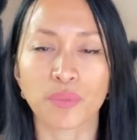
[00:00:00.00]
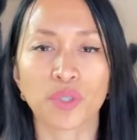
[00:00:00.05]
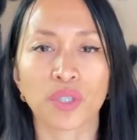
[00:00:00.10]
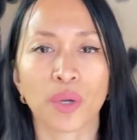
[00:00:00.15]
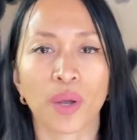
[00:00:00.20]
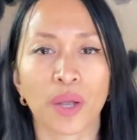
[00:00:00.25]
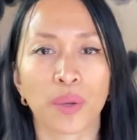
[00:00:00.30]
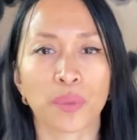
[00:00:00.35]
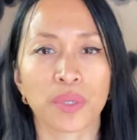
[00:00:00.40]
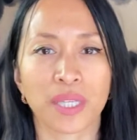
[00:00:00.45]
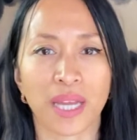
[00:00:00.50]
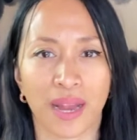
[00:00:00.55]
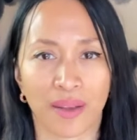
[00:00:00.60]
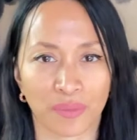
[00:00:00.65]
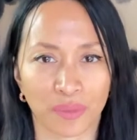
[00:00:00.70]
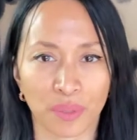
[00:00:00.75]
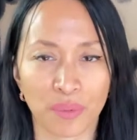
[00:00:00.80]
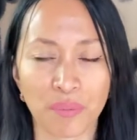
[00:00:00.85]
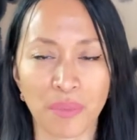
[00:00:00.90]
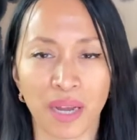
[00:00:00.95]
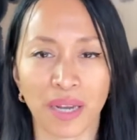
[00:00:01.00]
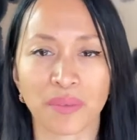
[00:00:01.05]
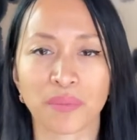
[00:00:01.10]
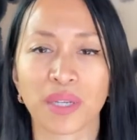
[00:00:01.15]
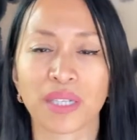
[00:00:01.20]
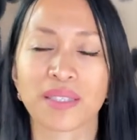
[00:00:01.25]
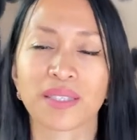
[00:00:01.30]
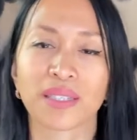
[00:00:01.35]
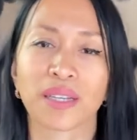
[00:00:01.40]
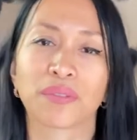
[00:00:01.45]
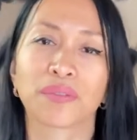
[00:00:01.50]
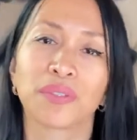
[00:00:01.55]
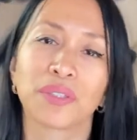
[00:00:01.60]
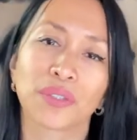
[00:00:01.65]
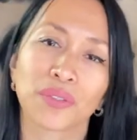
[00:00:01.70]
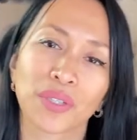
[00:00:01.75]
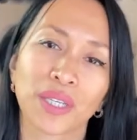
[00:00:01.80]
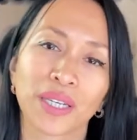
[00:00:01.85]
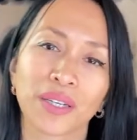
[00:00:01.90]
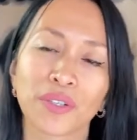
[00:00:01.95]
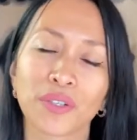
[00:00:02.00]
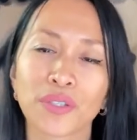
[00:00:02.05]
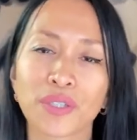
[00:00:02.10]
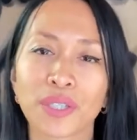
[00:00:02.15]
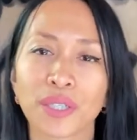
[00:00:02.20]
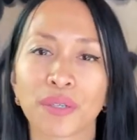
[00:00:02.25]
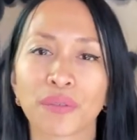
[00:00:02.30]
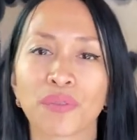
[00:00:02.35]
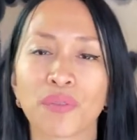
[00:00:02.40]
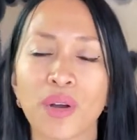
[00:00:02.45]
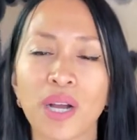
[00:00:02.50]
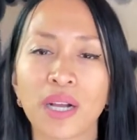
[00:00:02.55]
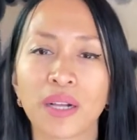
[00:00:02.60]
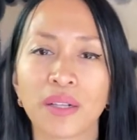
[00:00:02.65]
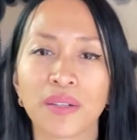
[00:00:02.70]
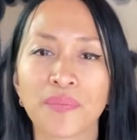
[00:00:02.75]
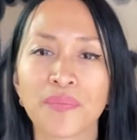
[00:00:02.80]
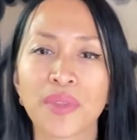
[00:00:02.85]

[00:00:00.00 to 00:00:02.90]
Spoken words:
So I always have to remind myself, carry yourself well,